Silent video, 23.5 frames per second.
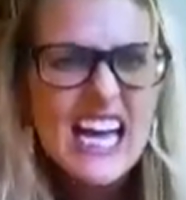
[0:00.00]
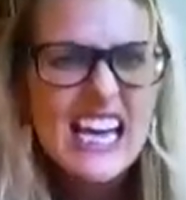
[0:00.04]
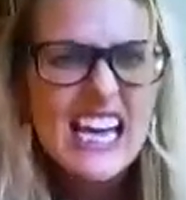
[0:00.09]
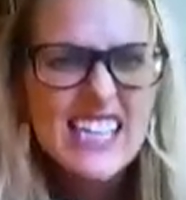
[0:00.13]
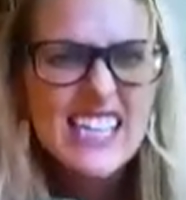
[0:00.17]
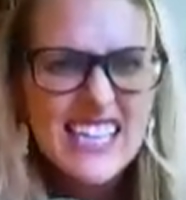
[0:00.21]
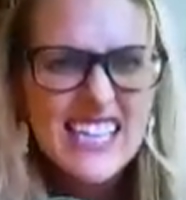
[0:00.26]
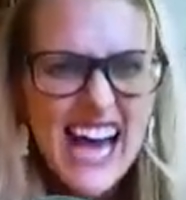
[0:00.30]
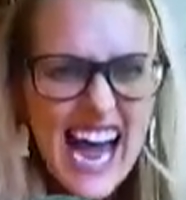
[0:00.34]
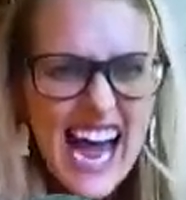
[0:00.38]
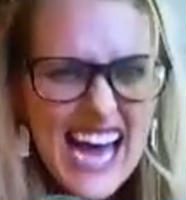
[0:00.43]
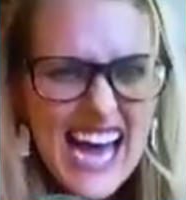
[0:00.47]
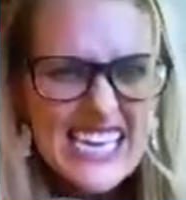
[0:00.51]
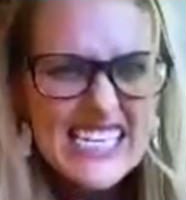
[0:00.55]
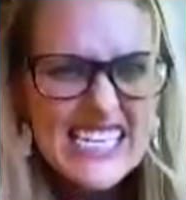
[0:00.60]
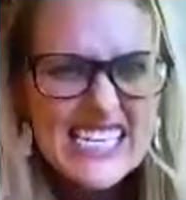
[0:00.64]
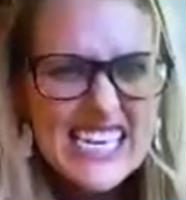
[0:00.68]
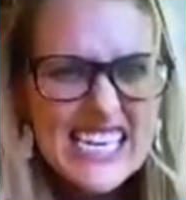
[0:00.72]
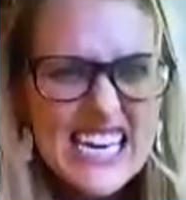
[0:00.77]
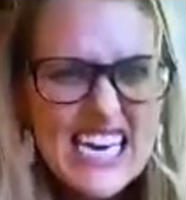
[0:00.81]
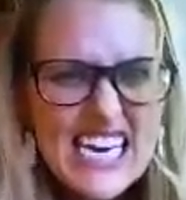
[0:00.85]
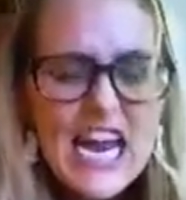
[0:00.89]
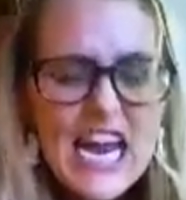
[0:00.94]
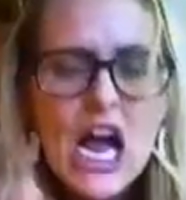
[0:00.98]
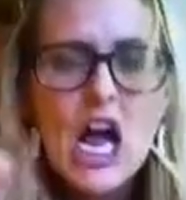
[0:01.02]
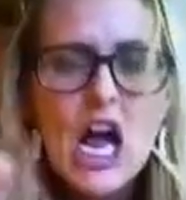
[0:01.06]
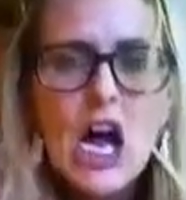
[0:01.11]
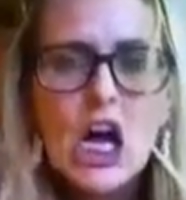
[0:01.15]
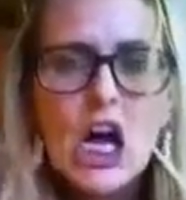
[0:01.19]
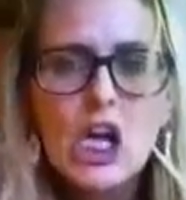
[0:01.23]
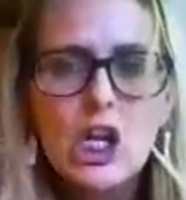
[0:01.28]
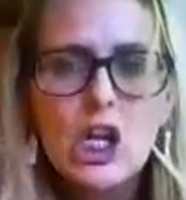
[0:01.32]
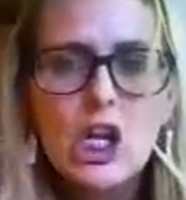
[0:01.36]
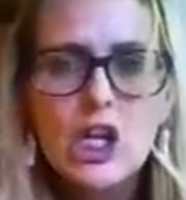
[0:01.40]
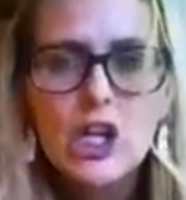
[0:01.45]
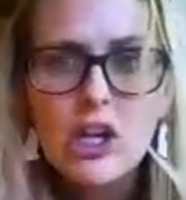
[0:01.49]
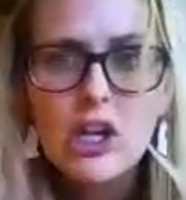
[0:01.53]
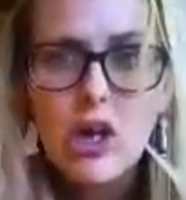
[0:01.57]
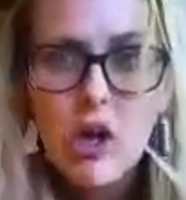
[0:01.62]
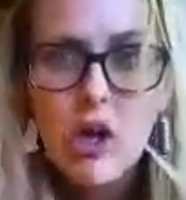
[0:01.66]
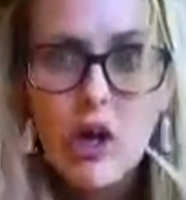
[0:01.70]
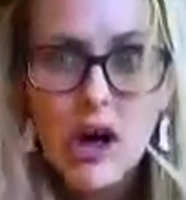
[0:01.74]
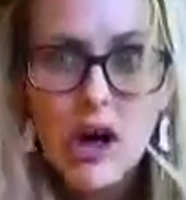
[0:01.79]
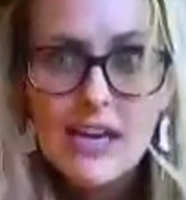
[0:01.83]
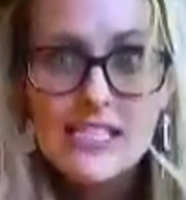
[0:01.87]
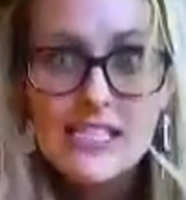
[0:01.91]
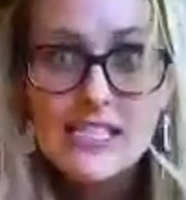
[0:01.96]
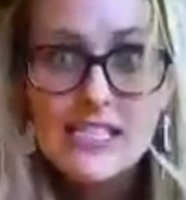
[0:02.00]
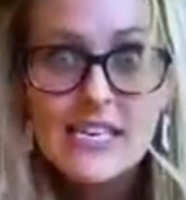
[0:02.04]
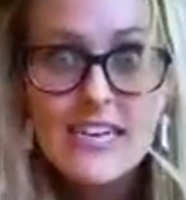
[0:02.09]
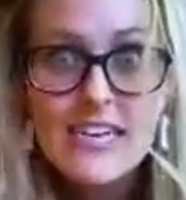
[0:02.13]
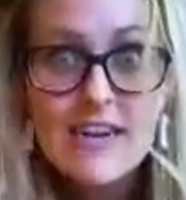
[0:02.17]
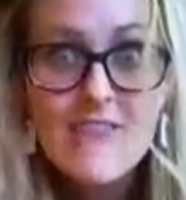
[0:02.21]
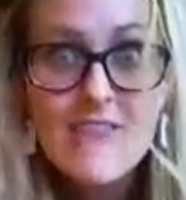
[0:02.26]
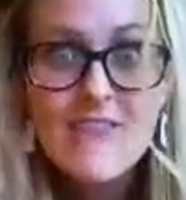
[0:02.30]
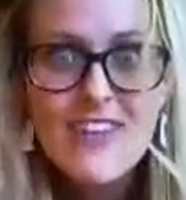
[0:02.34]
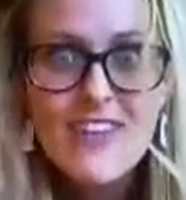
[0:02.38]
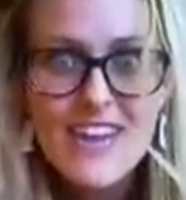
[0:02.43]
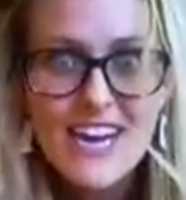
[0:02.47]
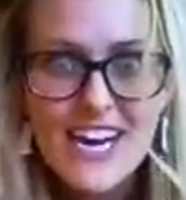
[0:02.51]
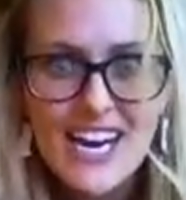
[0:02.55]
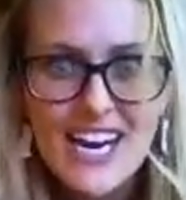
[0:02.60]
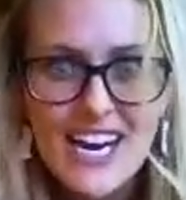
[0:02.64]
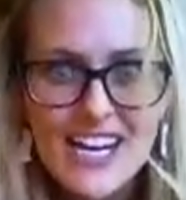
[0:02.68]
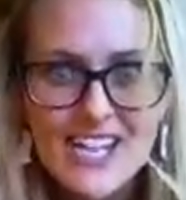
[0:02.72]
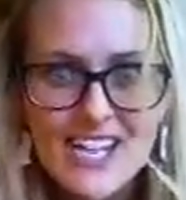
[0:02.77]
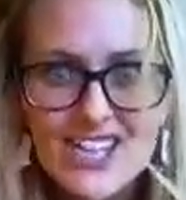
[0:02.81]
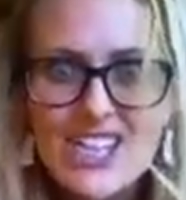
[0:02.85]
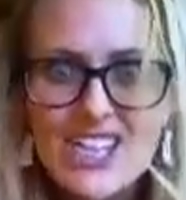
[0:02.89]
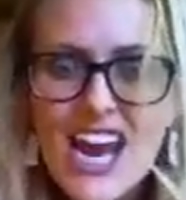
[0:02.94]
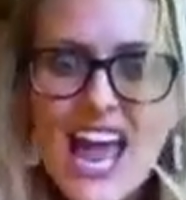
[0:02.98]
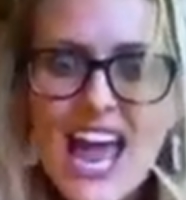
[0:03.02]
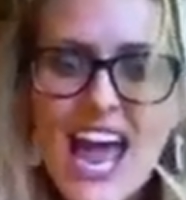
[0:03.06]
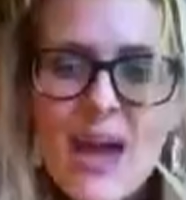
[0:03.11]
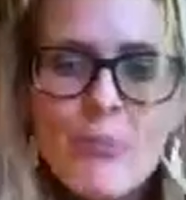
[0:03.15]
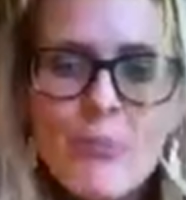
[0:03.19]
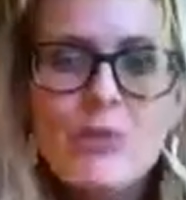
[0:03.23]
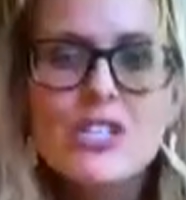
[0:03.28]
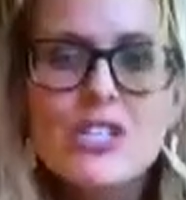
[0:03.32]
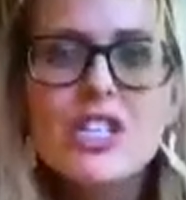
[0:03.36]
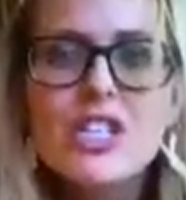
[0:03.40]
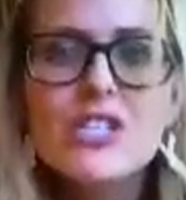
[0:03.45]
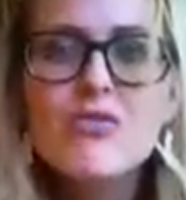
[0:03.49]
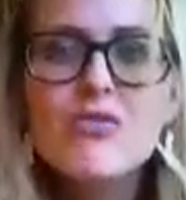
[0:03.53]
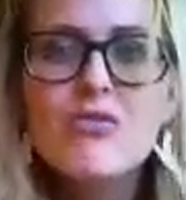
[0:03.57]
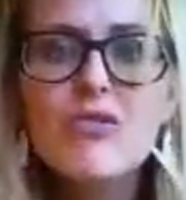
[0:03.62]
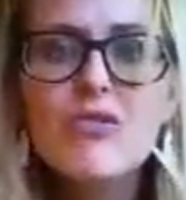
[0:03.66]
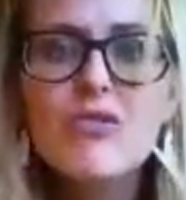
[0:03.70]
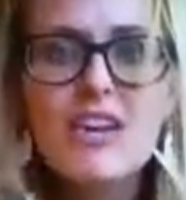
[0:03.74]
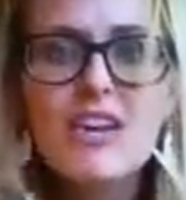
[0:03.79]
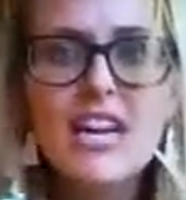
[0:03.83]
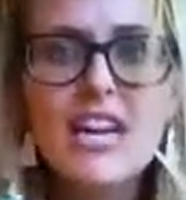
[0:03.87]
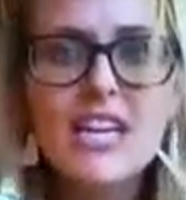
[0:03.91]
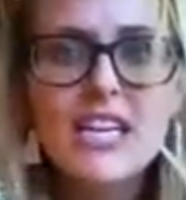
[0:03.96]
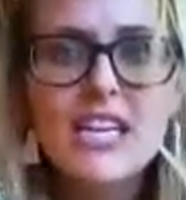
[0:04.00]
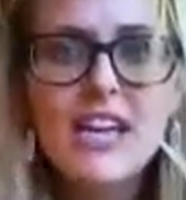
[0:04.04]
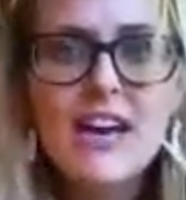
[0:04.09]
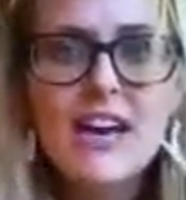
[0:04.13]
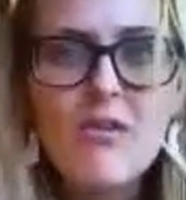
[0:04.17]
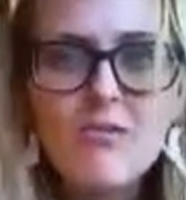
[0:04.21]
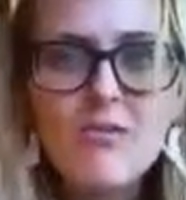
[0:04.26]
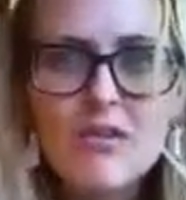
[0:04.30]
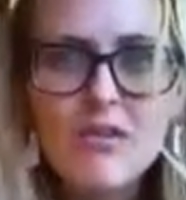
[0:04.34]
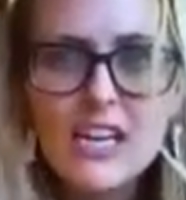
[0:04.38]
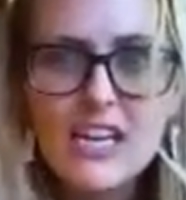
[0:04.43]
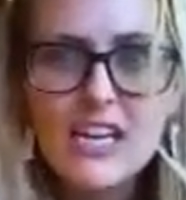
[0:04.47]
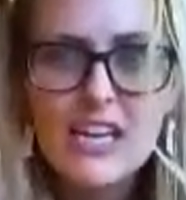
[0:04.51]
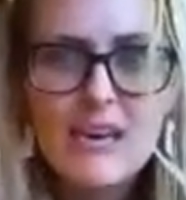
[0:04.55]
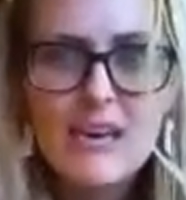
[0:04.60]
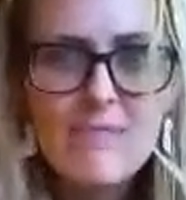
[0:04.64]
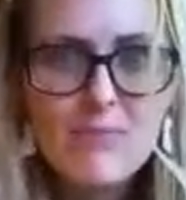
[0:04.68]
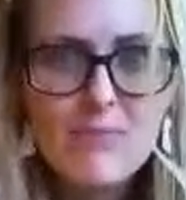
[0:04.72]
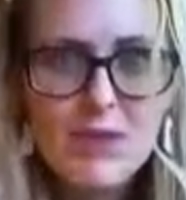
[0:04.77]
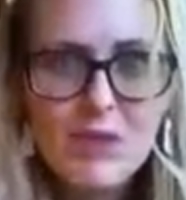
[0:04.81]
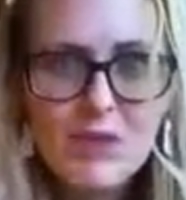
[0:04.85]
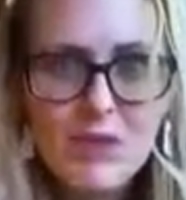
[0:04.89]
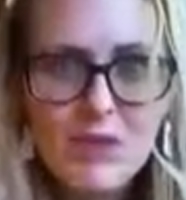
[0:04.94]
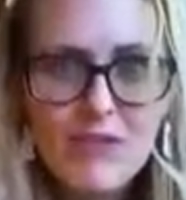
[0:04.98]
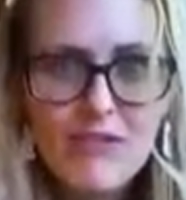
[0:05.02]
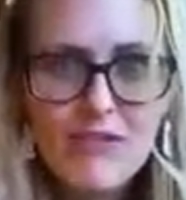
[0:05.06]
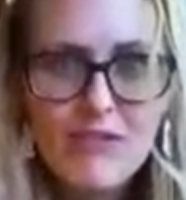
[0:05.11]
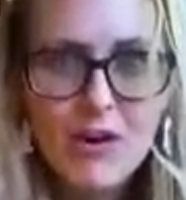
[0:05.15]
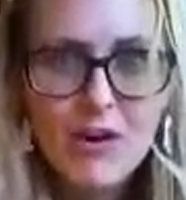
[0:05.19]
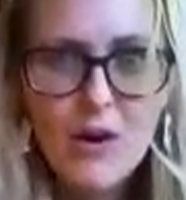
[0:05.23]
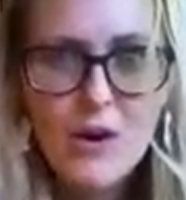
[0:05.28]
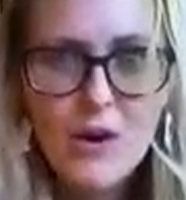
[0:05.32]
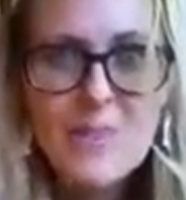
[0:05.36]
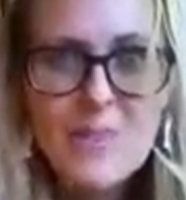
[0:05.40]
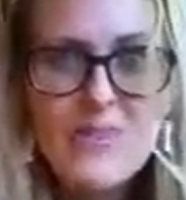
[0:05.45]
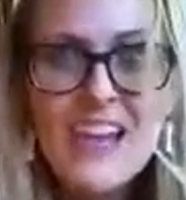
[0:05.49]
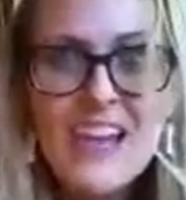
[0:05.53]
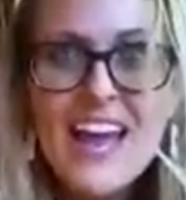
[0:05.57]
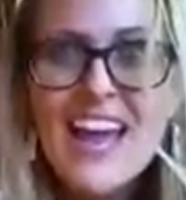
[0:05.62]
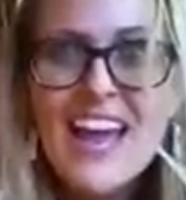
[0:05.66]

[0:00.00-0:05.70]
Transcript: glassy, glossy finish, which is really, really beautiful.